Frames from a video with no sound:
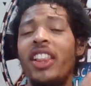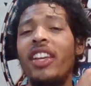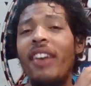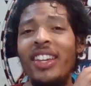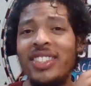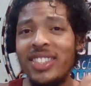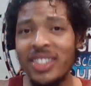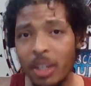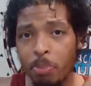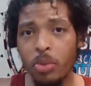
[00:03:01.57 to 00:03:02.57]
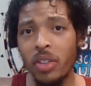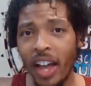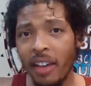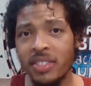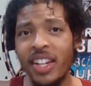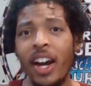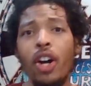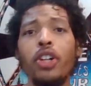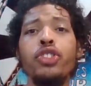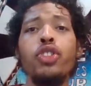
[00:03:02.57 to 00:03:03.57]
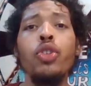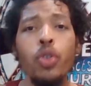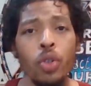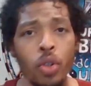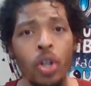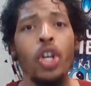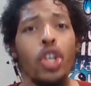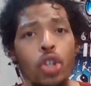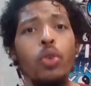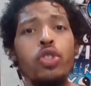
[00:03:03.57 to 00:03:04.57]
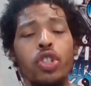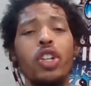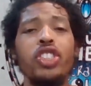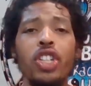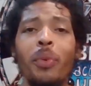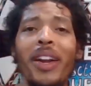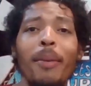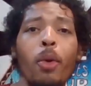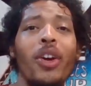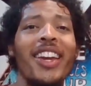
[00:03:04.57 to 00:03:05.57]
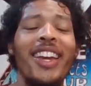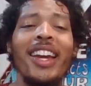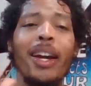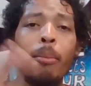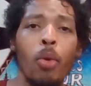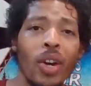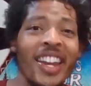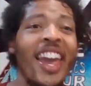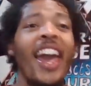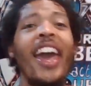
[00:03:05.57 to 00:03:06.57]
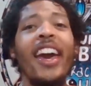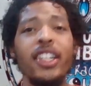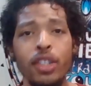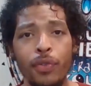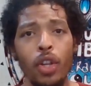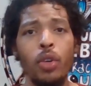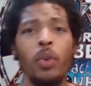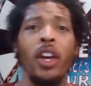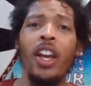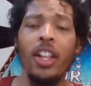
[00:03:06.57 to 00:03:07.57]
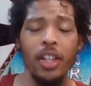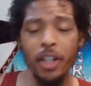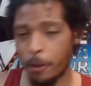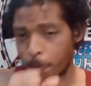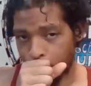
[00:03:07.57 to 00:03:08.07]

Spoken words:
Live a simple lifestyle until you start generating more income, more cash flow. Look,